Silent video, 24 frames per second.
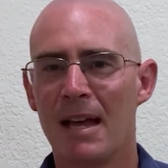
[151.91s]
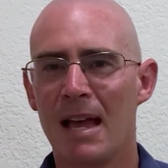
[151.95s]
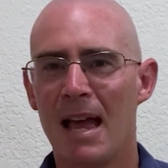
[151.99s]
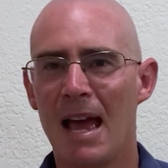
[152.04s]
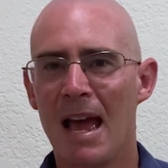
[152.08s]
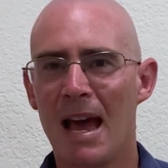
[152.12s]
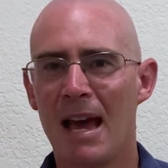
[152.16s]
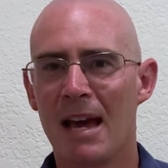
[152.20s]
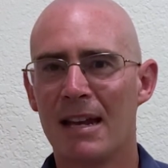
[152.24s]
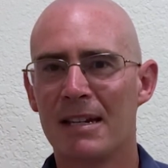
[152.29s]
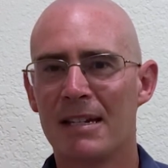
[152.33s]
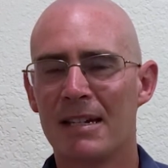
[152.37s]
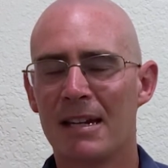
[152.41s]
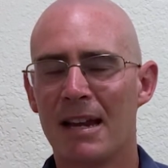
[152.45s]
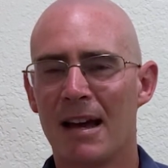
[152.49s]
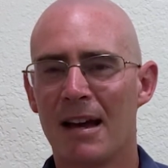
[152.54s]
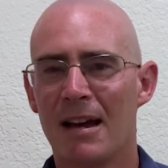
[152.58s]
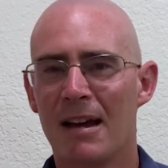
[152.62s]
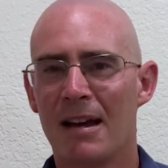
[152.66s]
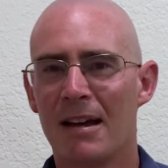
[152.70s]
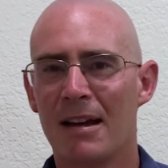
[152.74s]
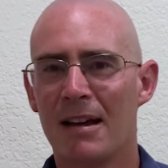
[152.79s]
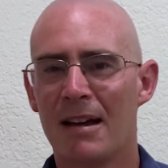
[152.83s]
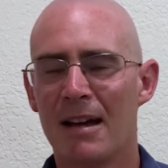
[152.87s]
And
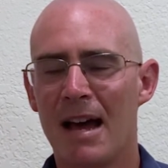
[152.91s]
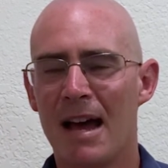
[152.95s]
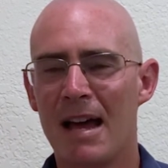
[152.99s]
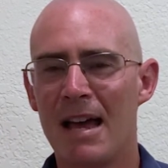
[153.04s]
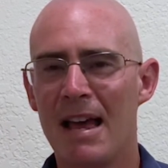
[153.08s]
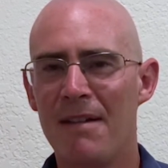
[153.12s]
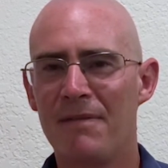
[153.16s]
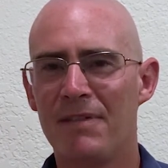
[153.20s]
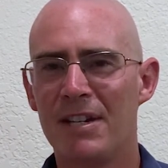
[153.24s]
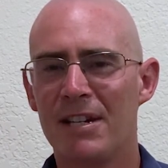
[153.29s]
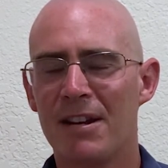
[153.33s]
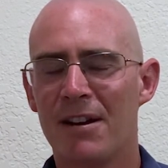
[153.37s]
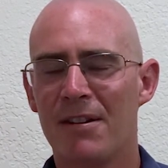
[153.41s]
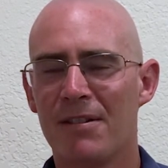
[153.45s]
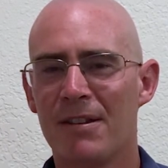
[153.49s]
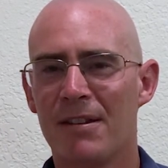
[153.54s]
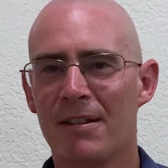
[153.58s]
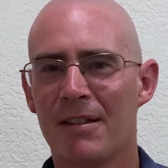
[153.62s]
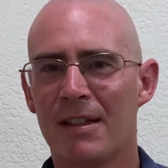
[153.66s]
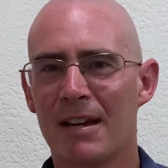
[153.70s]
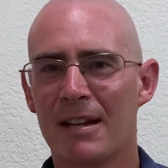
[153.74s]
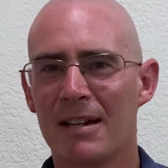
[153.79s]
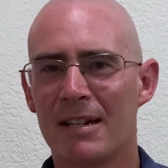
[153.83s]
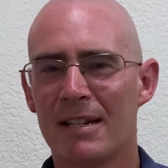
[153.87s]
I have to tell
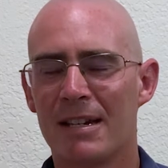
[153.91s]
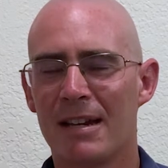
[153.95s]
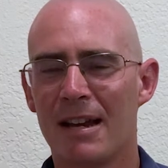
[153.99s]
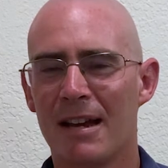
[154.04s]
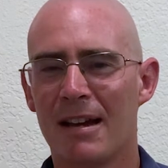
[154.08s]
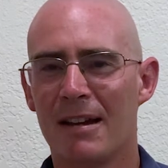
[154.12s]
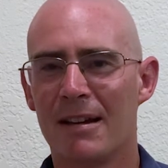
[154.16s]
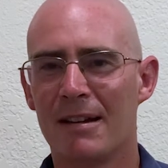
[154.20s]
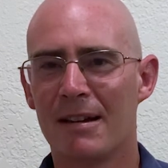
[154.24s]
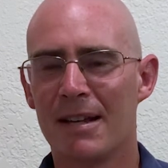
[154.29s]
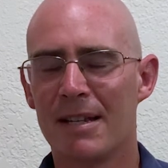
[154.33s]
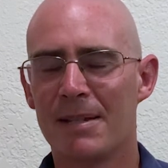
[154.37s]
you that,